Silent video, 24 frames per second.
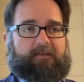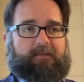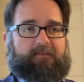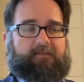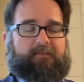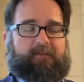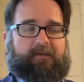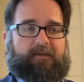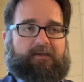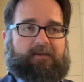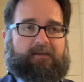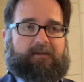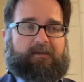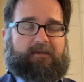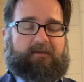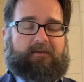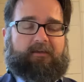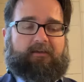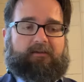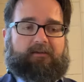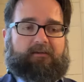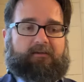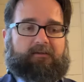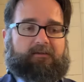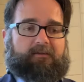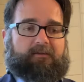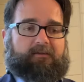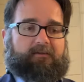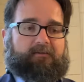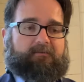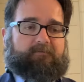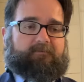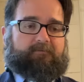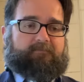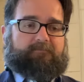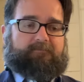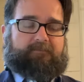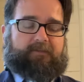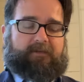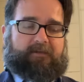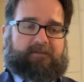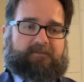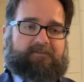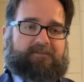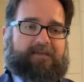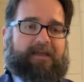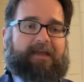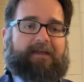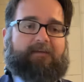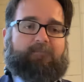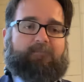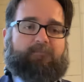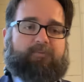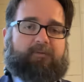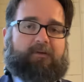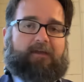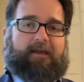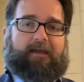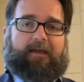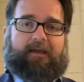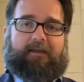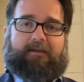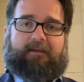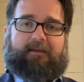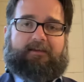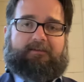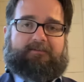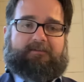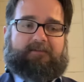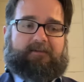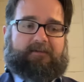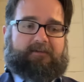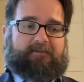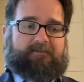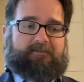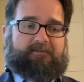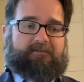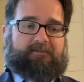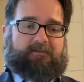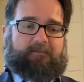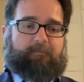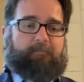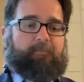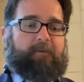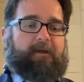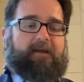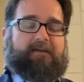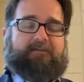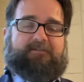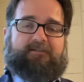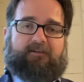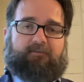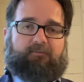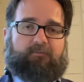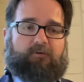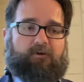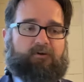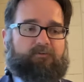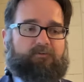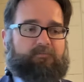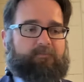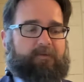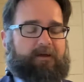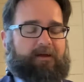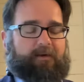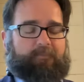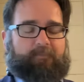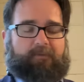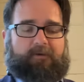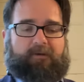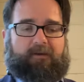The estate plan is a basic roadmap,